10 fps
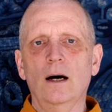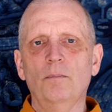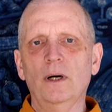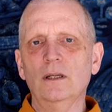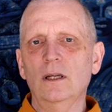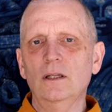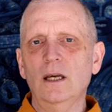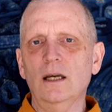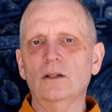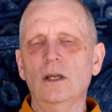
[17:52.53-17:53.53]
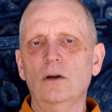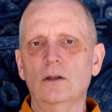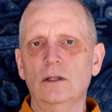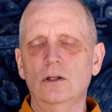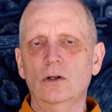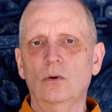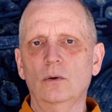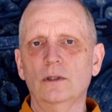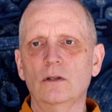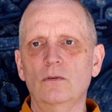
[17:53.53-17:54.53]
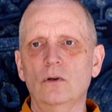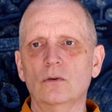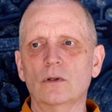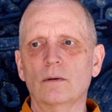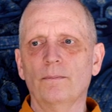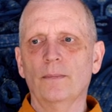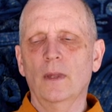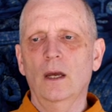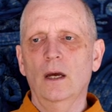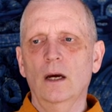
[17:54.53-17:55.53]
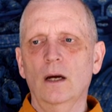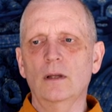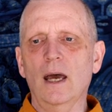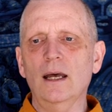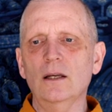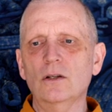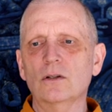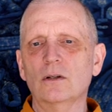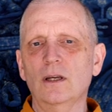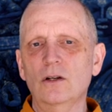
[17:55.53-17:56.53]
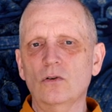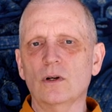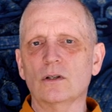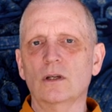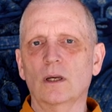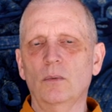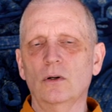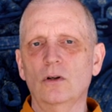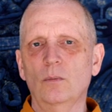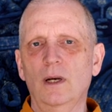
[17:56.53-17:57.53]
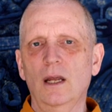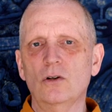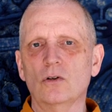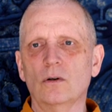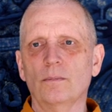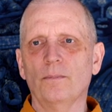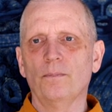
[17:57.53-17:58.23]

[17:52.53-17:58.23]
But and yet they continue to hold these views. That is interesting about human nature.